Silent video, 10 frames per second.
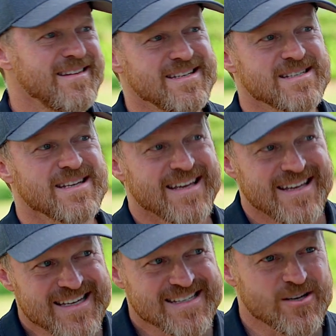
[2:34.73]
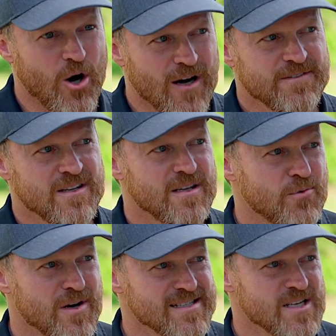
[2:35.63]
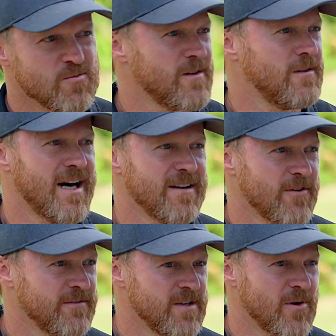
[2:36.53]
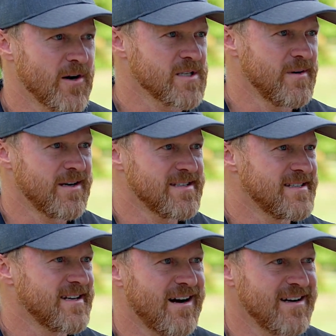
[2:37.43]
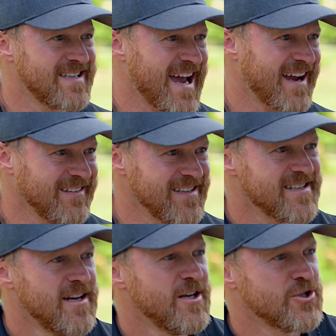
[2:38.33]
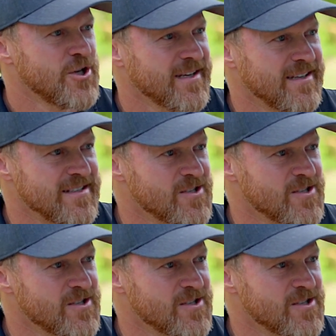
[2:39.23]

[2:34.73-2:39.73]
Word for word: this is often the process with a lot of R V parks because it's a contactless check-in.